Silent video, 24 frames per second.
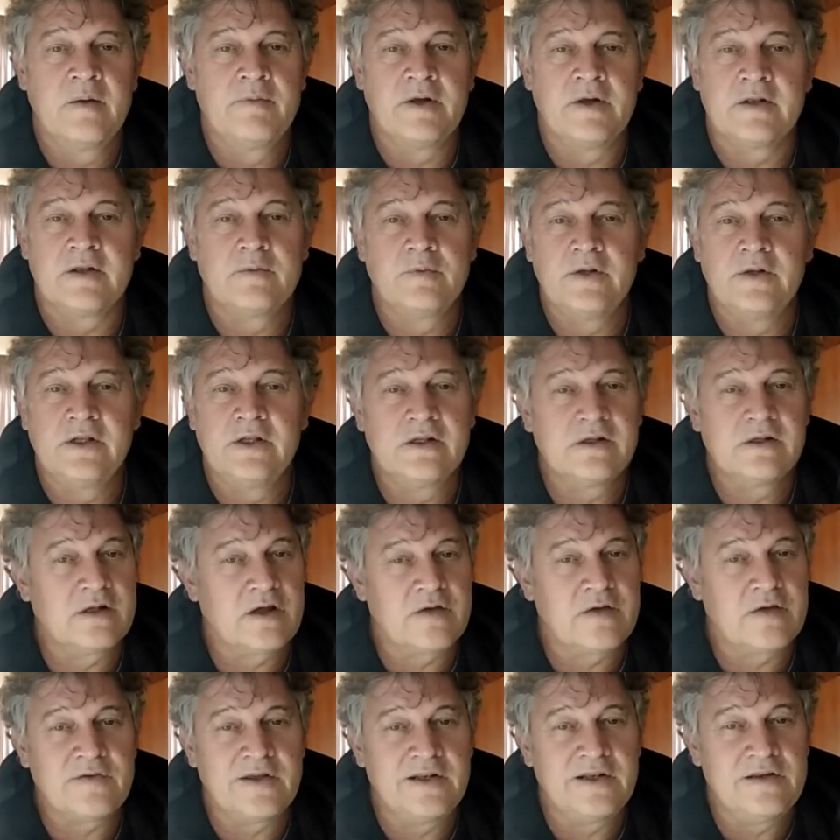but we didn't
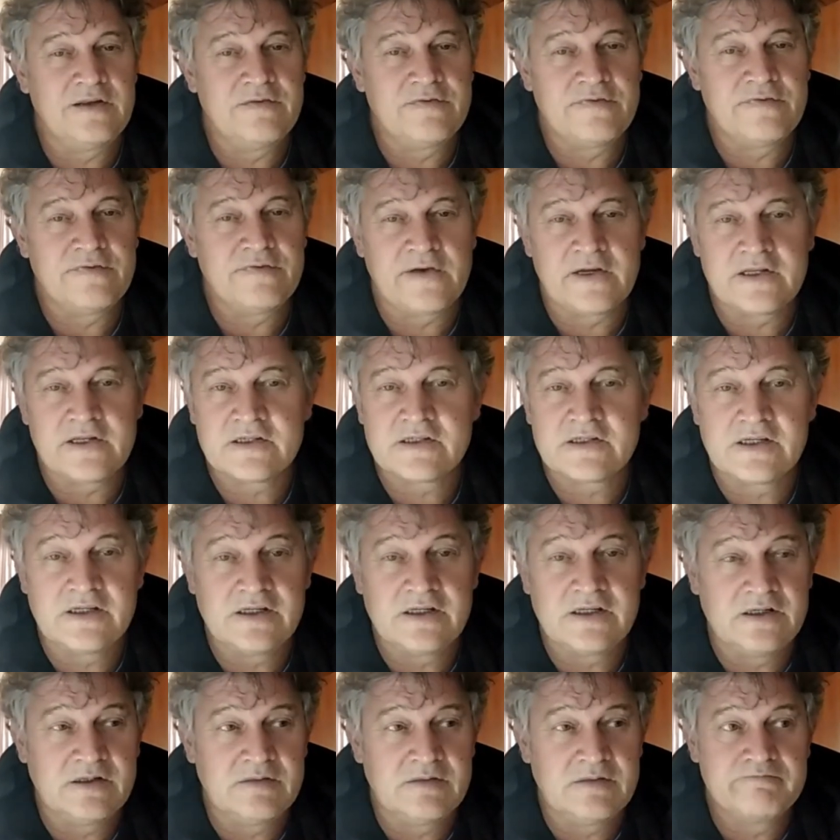have any
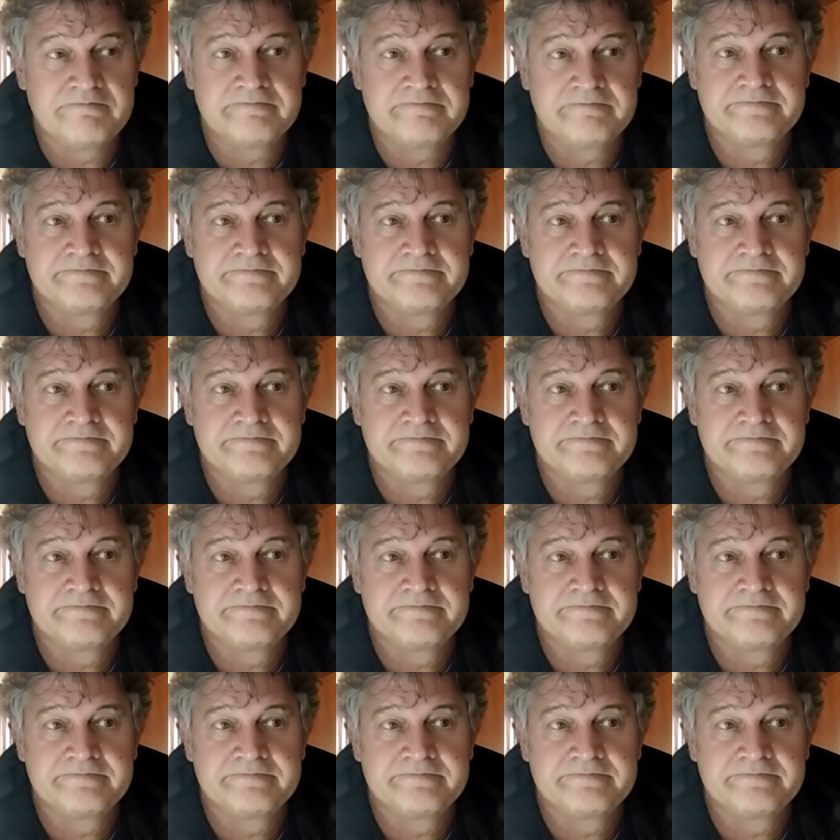fancy.